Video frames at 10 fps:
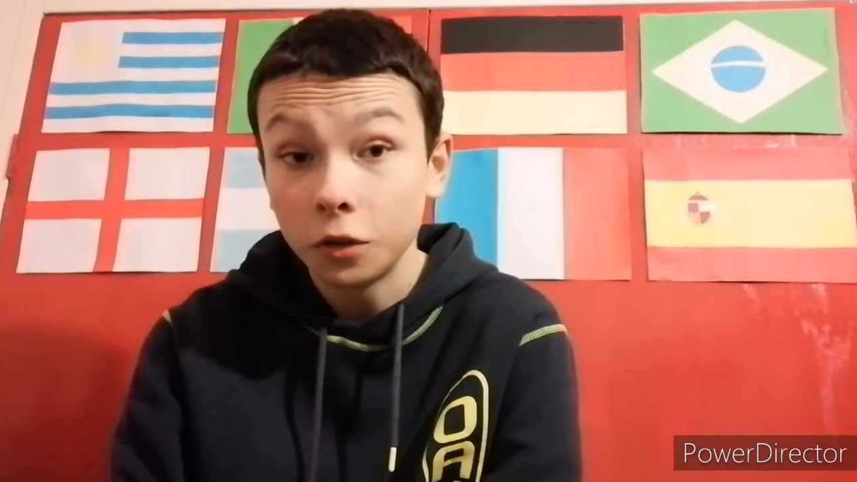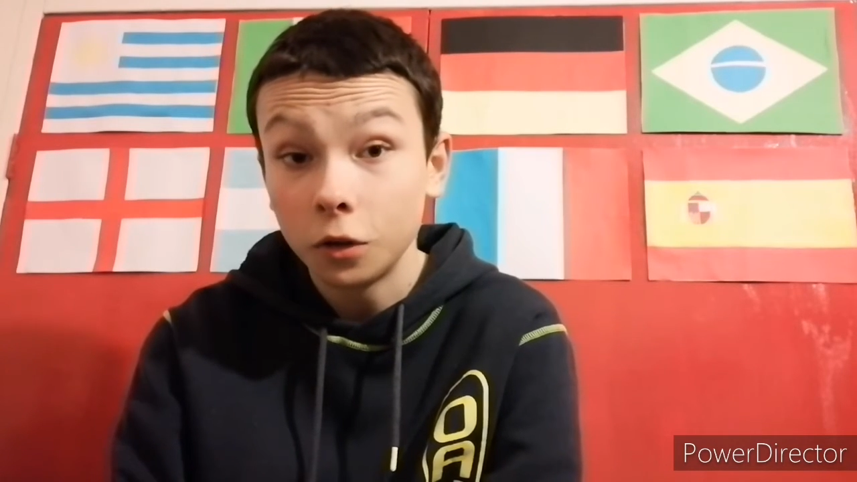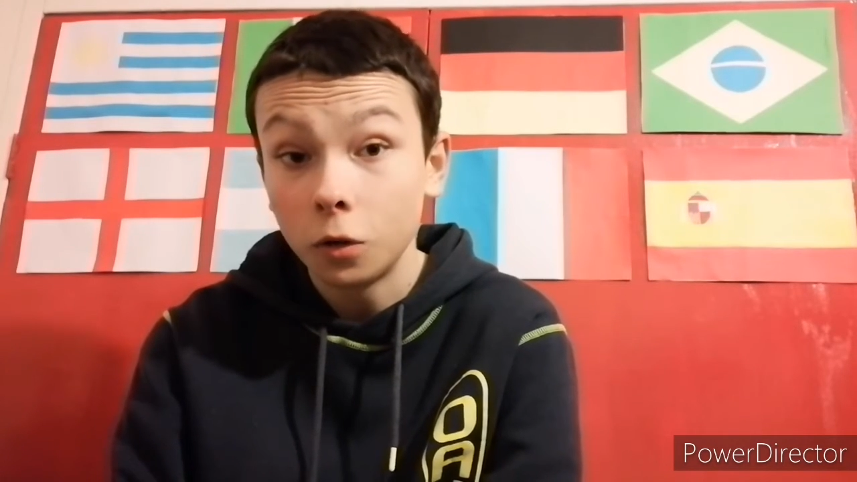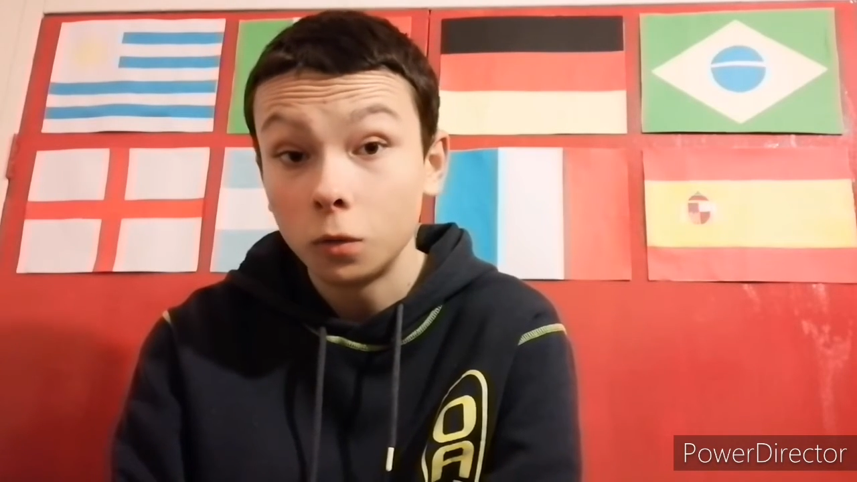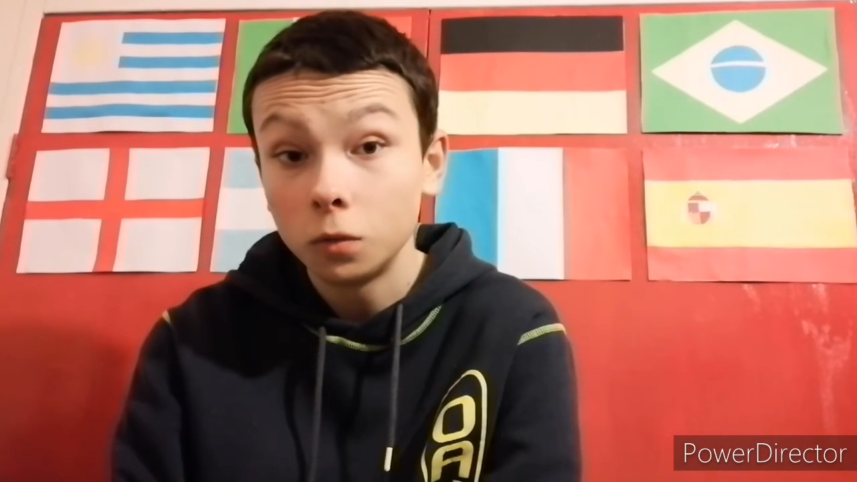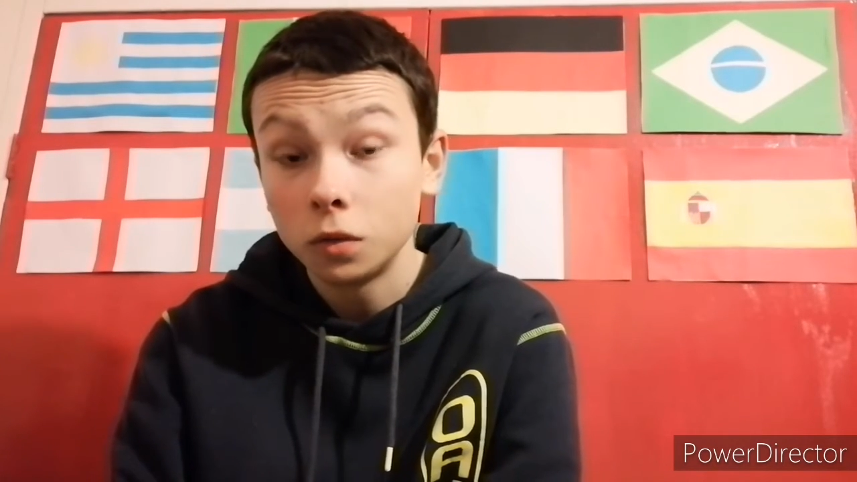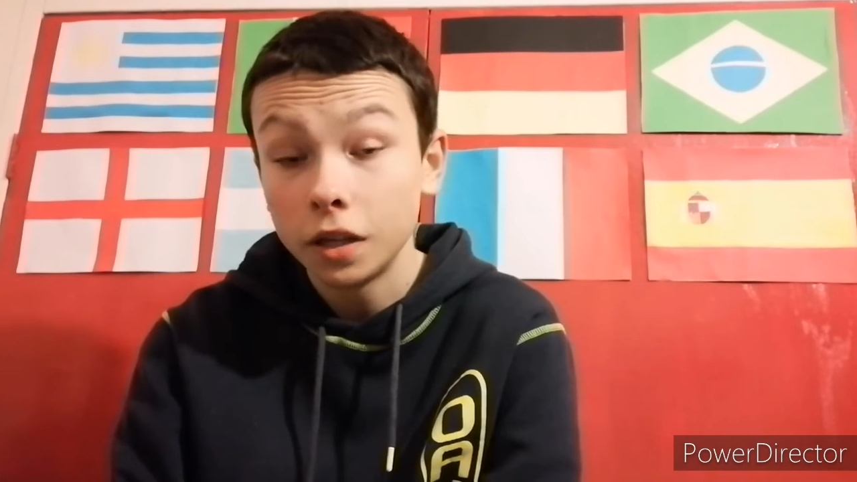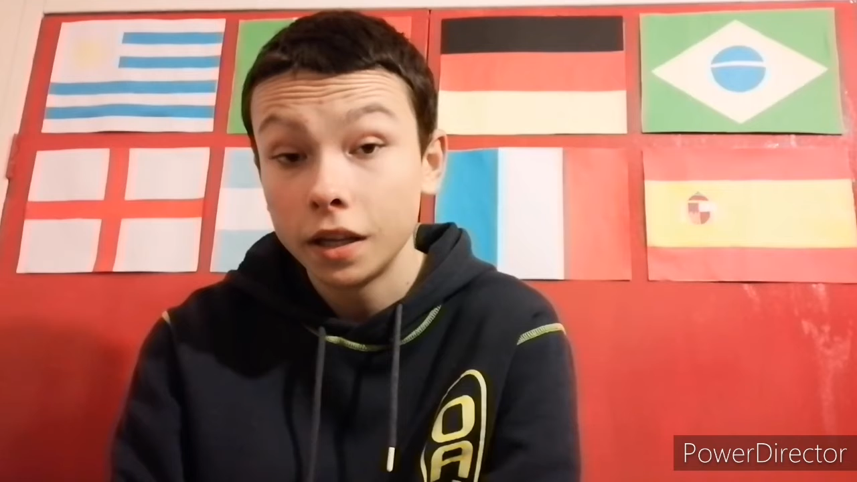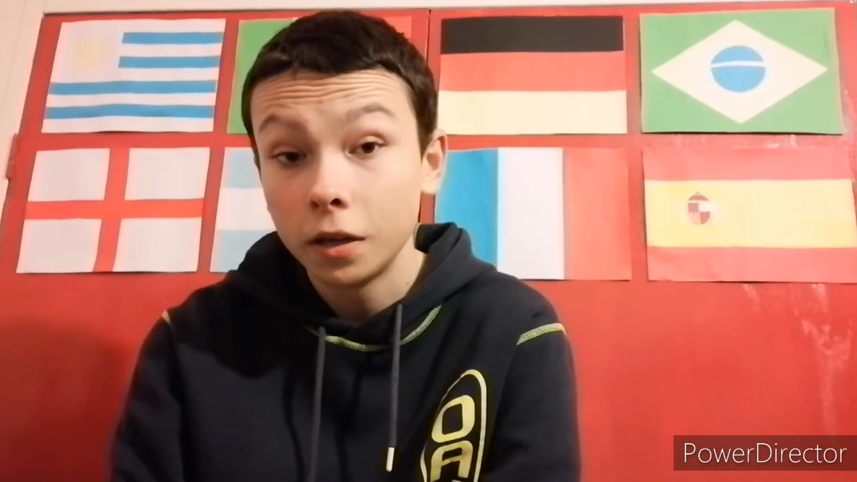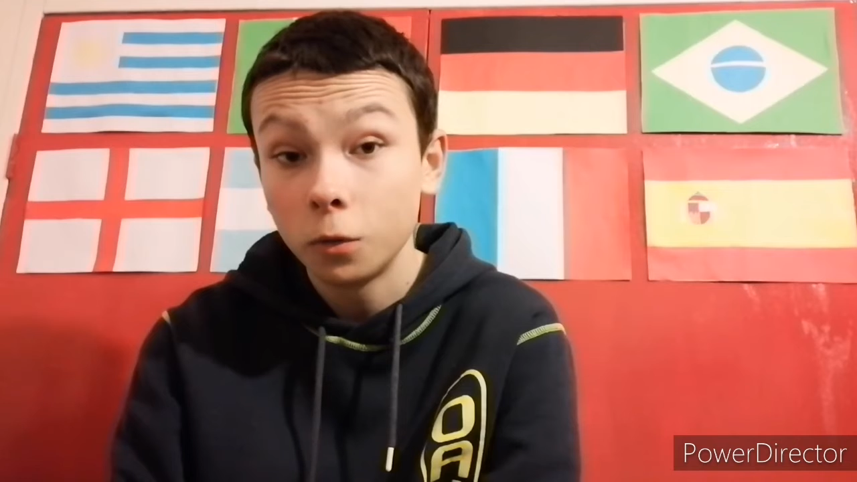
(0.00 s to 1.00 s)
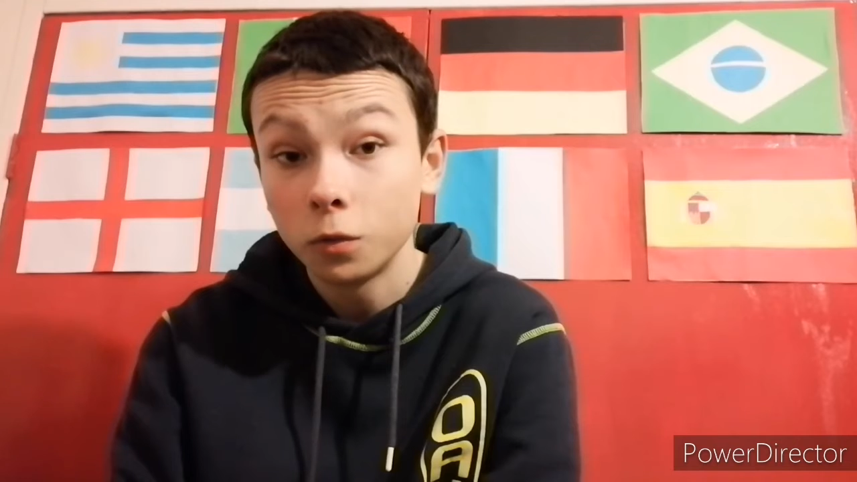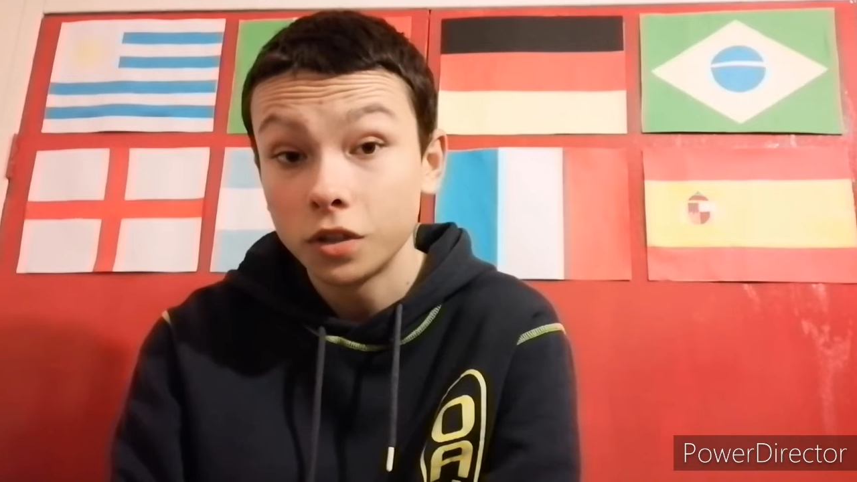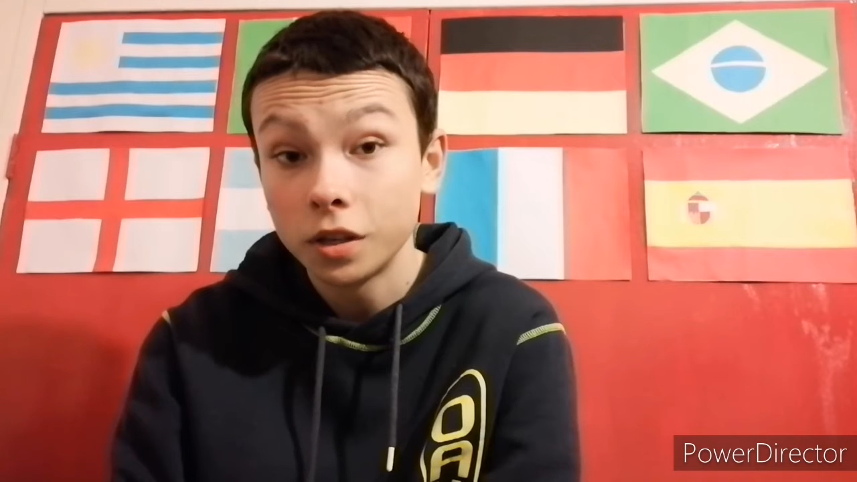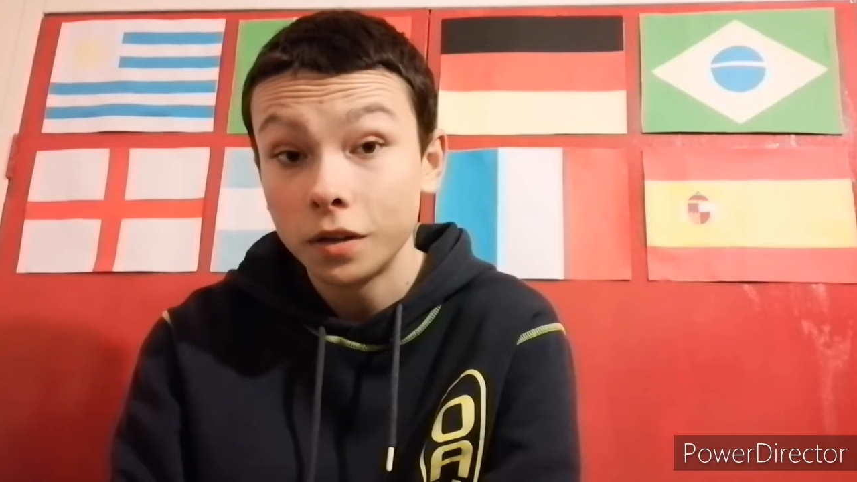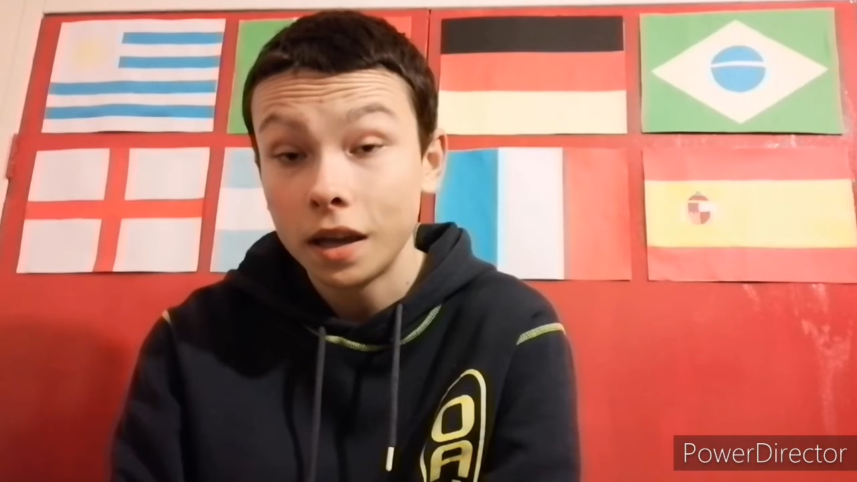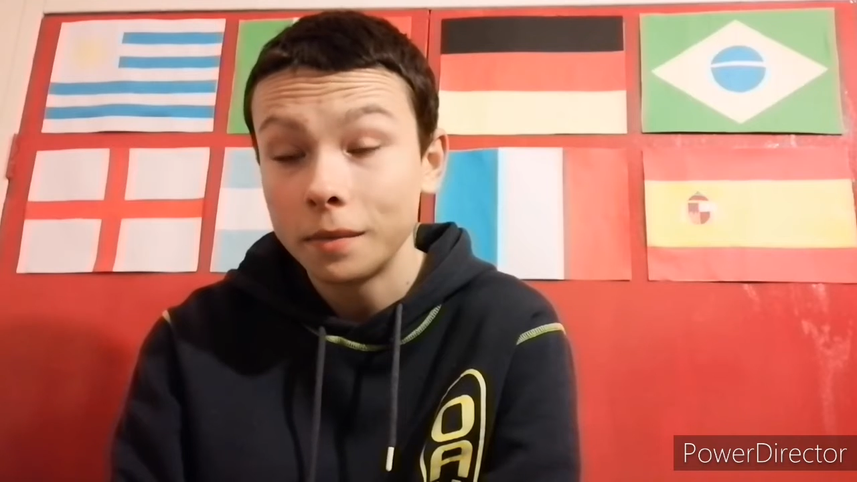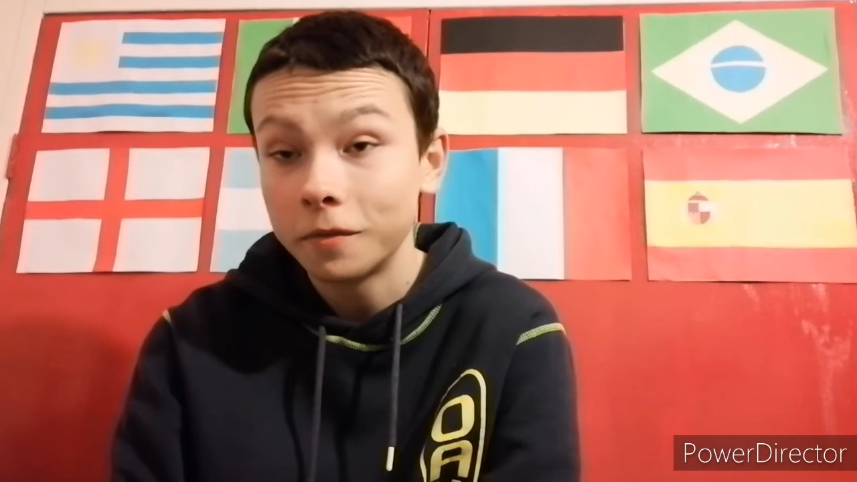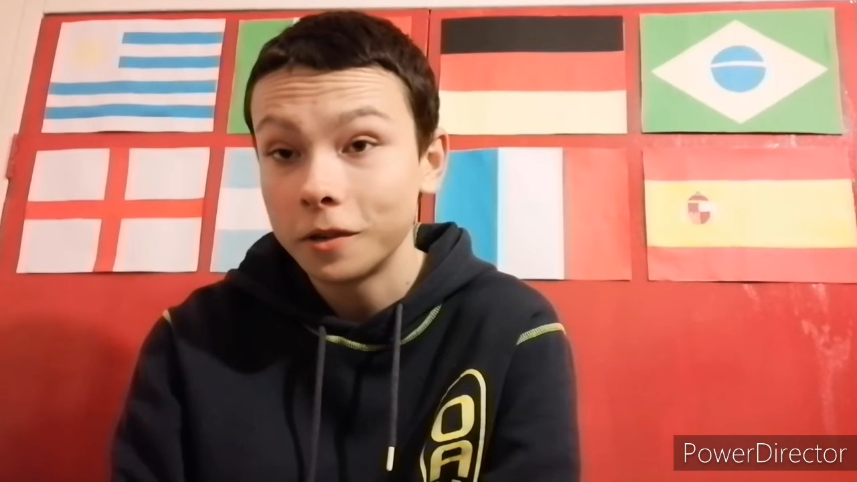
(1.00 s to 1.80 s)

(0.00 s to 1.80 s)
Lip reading: goal also came